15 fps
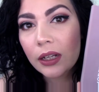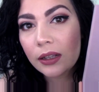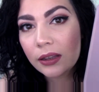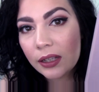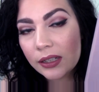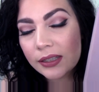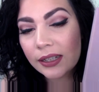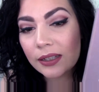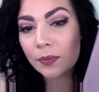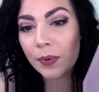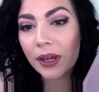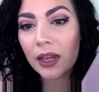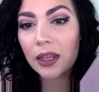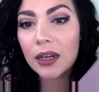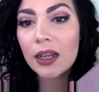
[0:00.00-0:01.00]
this has
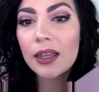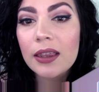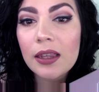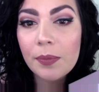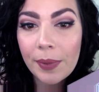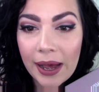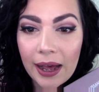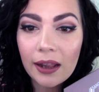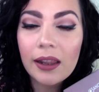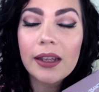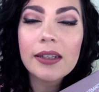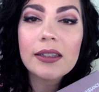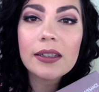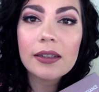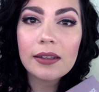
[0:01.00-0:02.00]
been the
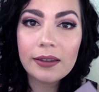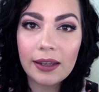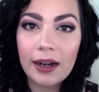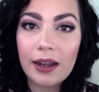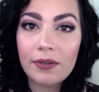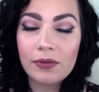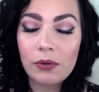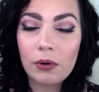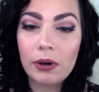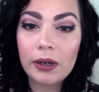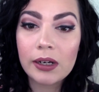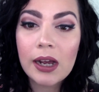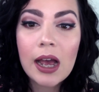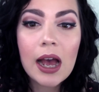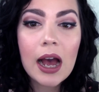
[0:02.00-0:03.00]
palette that I've worn.
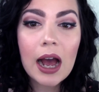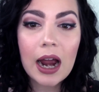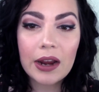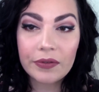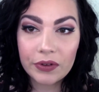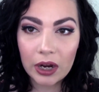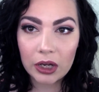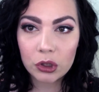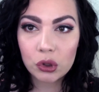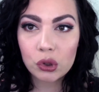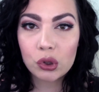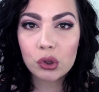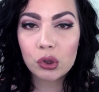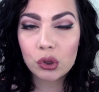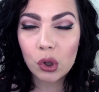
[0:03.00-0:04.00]
I've gotten
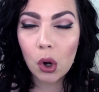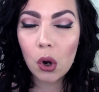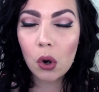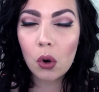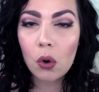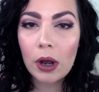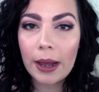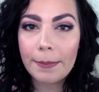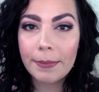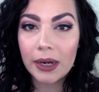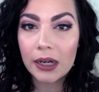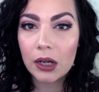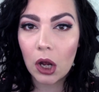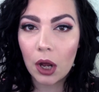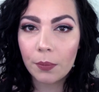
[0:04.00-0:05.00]
so
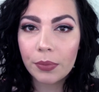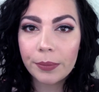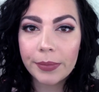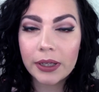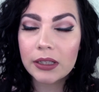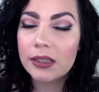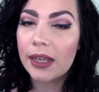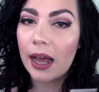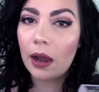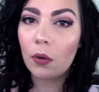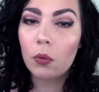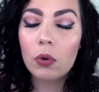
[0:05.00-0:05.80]
many compliments at